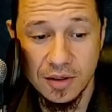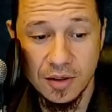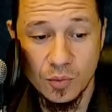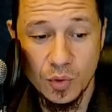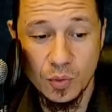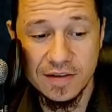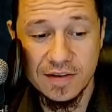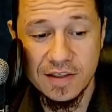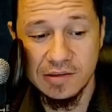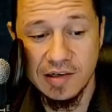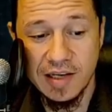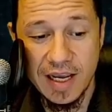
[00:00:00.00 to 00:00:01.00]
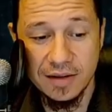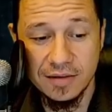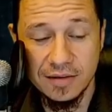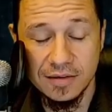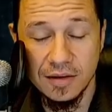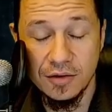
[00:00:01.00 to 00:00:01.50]
we would still get
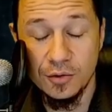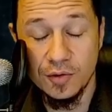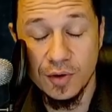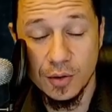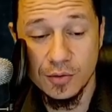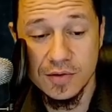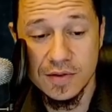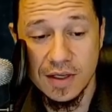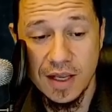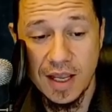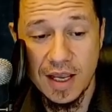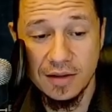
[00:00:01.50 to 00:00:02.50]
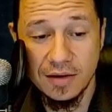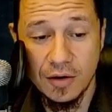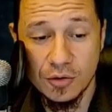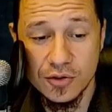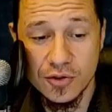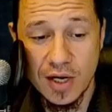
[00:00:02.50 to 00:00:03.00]
2 rows, and
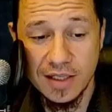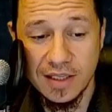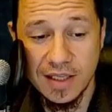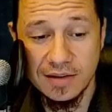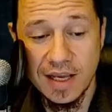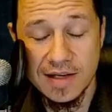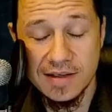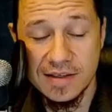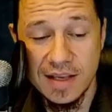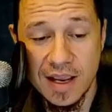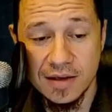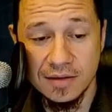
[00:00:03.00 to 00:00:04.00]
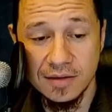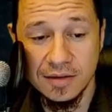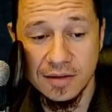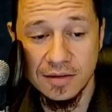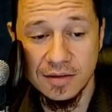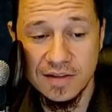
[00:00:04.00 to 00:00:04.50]
also at that SCN,
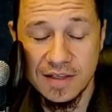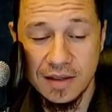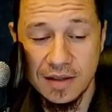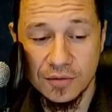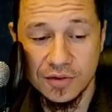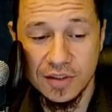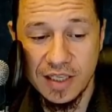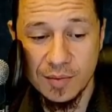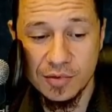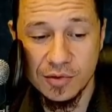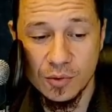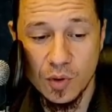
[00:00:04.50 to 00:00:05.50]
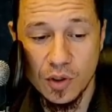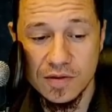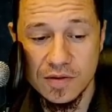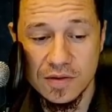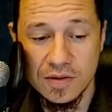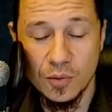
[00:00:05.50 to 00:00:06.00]
the state of the table
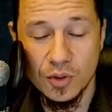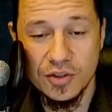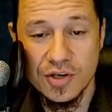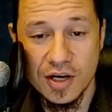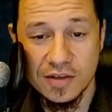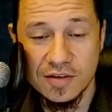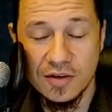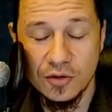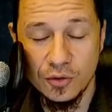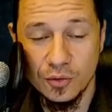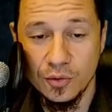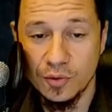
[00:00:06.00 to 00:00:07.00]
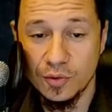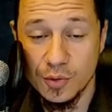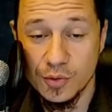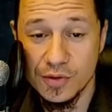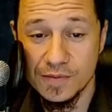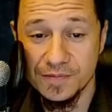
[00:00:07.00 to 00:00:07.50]
was with just 2
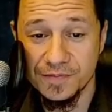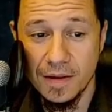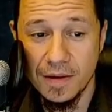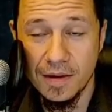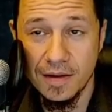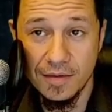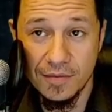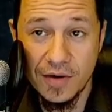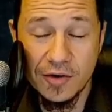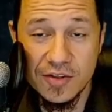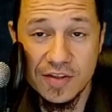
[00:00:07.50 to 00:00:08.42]
rows. Very